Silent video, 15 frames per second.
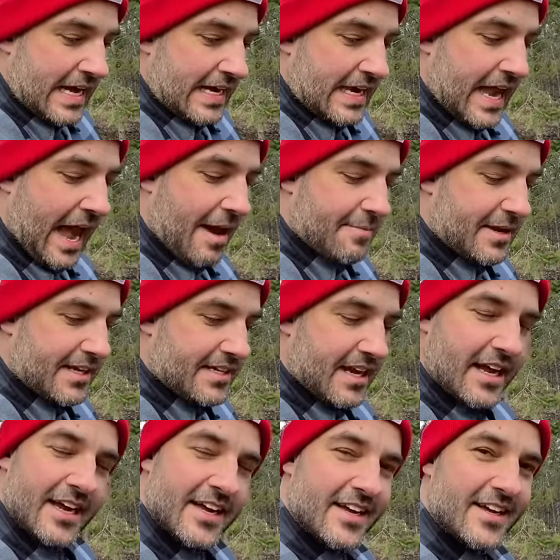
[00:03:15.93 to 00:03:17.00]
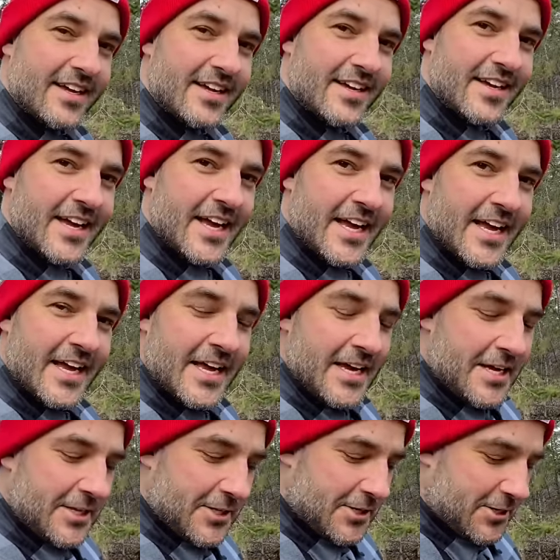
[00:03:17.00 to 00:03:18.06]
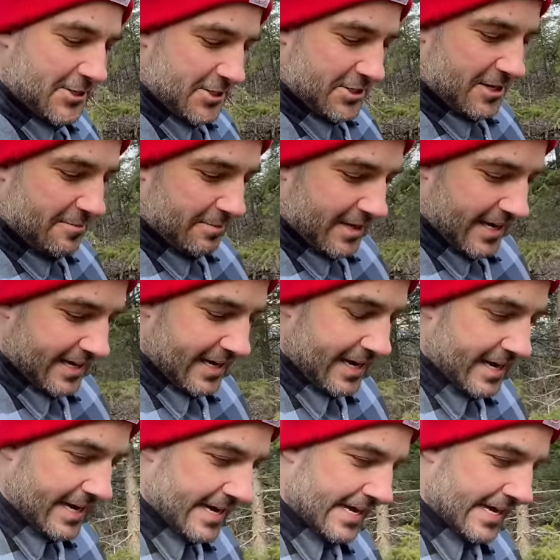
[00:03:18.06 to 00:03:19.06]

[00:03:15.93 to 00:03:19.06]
cabinet in the good ship Lucky.